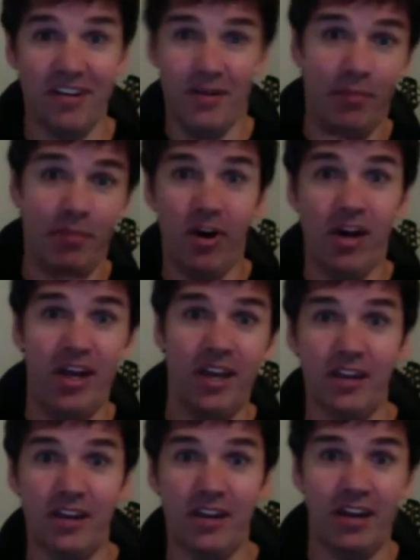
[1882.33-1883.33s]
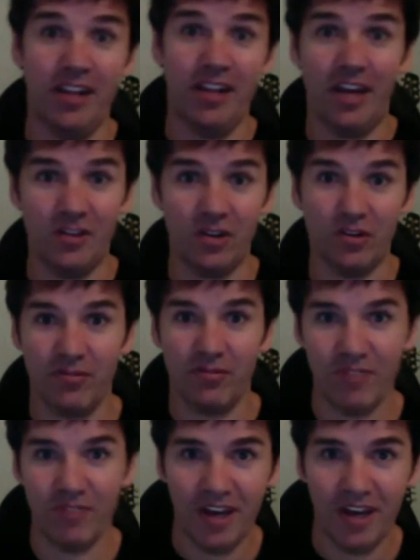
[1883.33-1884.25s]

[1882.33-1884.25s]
buying, and in that sort of,